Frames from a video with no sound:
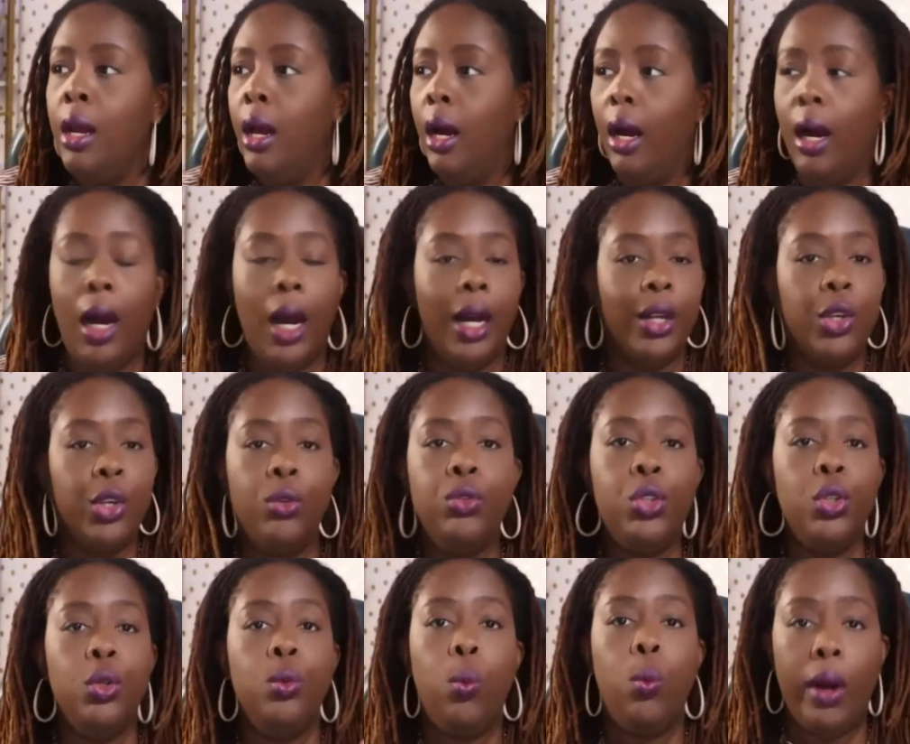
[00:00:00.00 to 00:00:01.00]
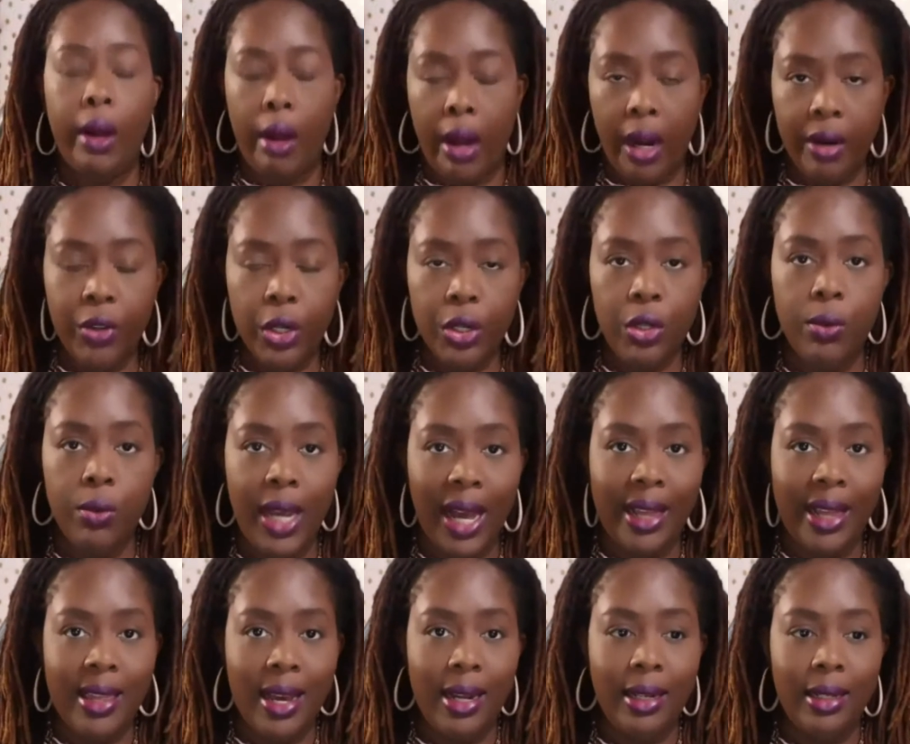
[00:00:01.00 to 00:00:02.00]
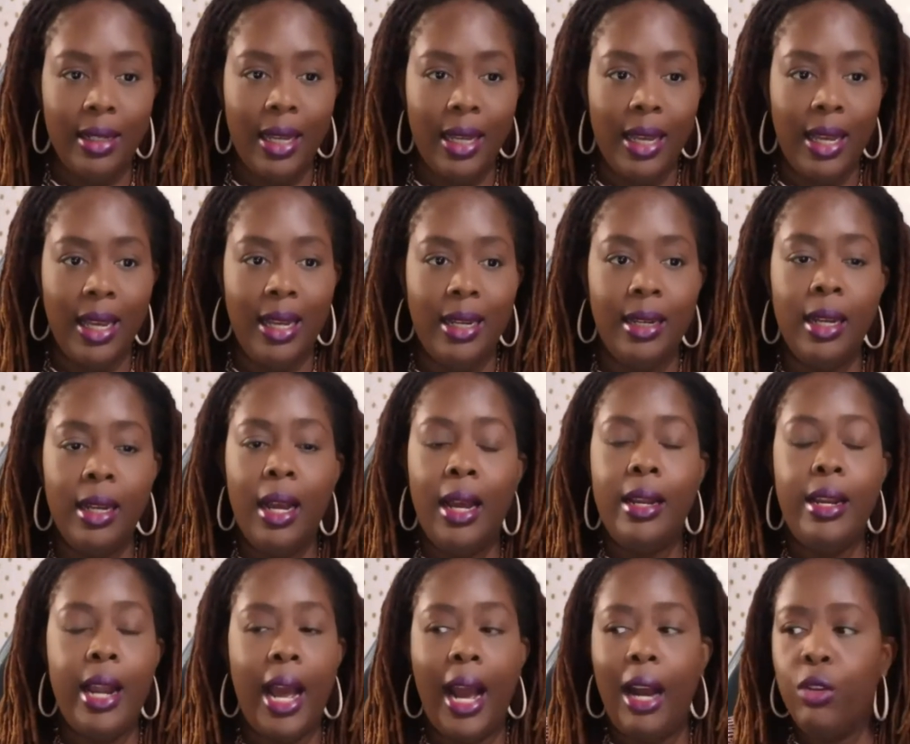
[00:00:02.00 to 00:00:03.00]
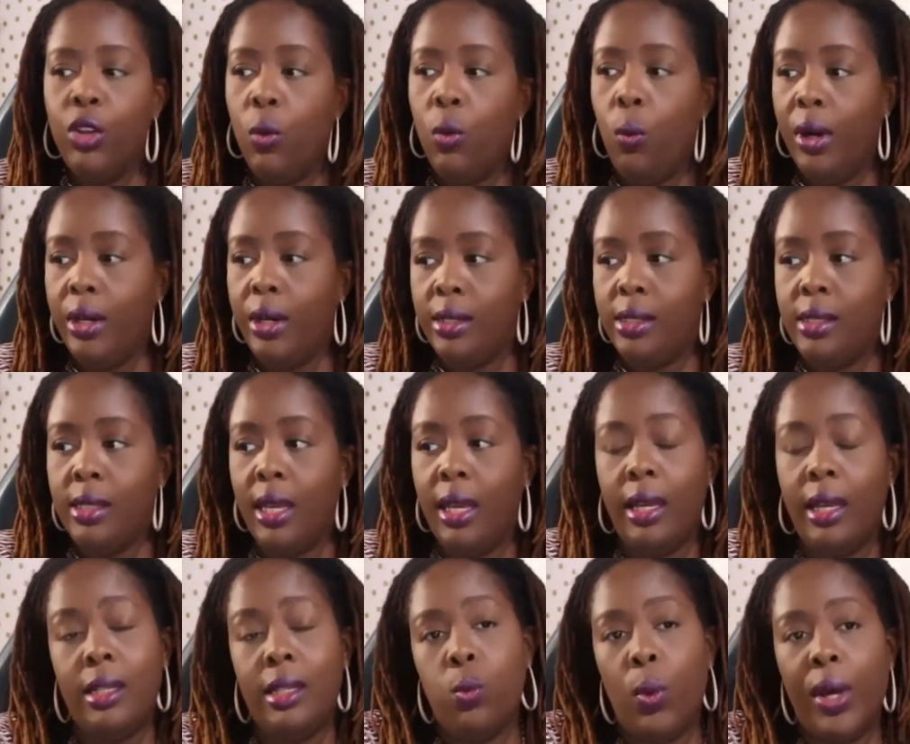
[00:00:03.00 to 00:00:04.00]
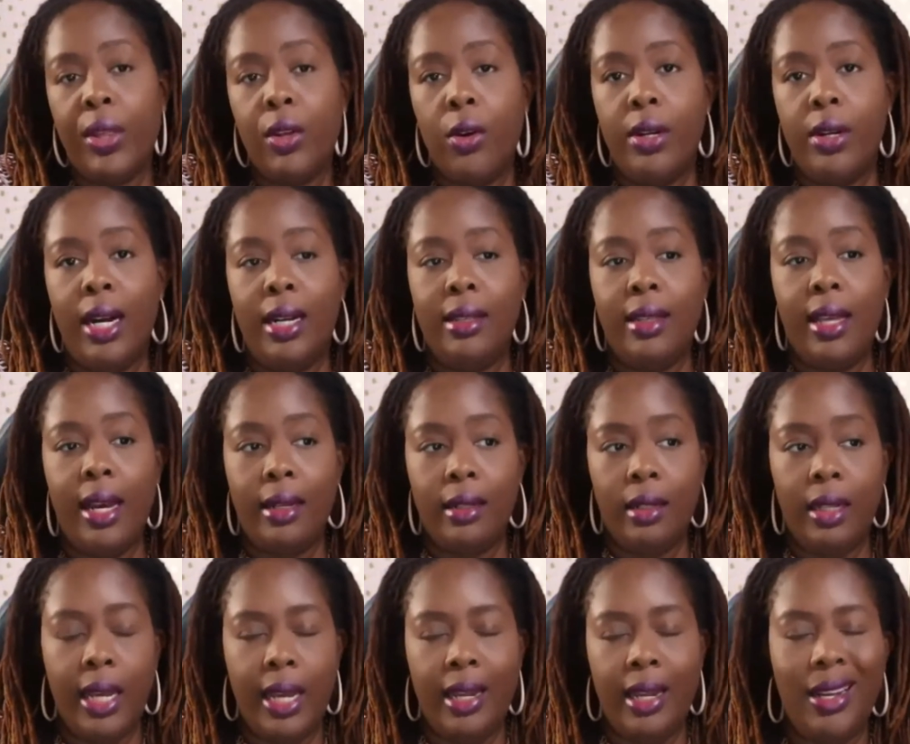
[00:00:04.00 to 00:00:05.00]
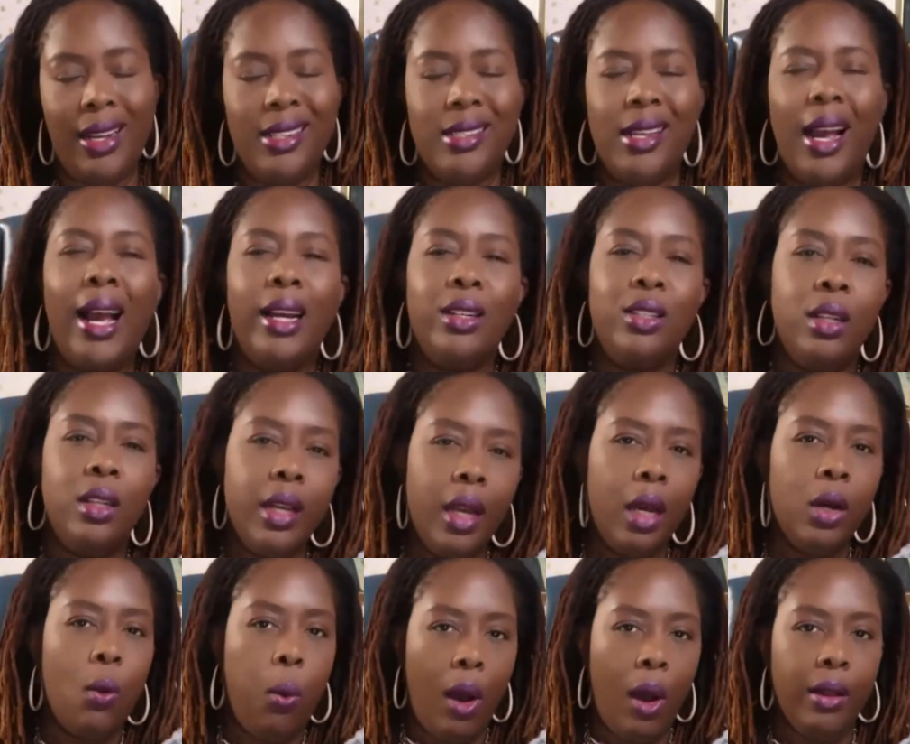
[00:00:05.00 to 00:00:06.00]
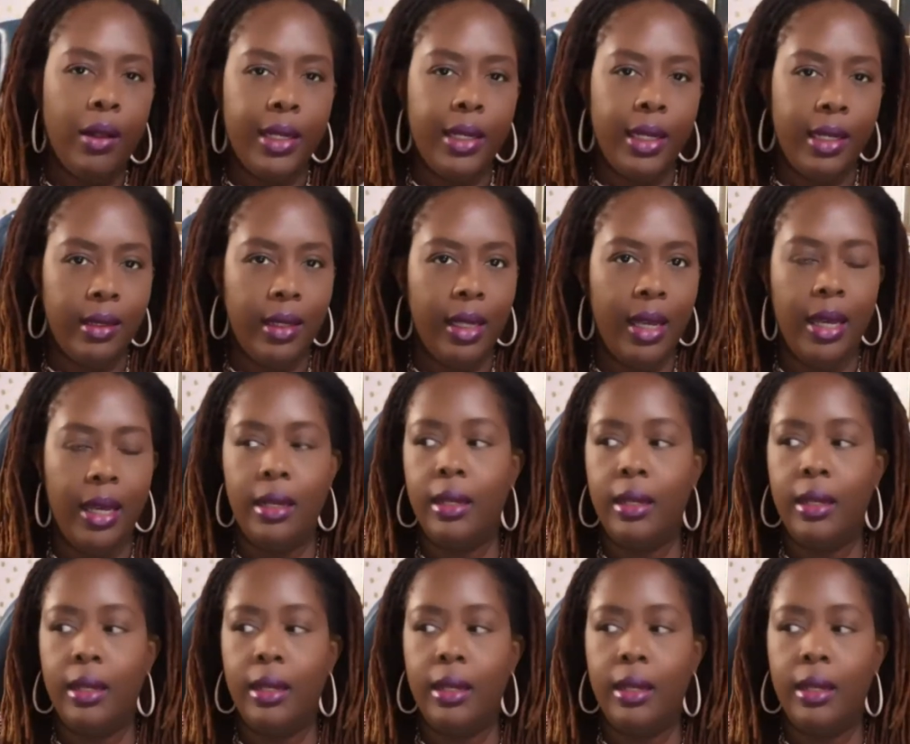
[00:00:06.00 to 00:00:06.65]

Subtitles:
YouTube, wherever you got that lead. Now you want to see is whether or not that lead is actually a quality lead.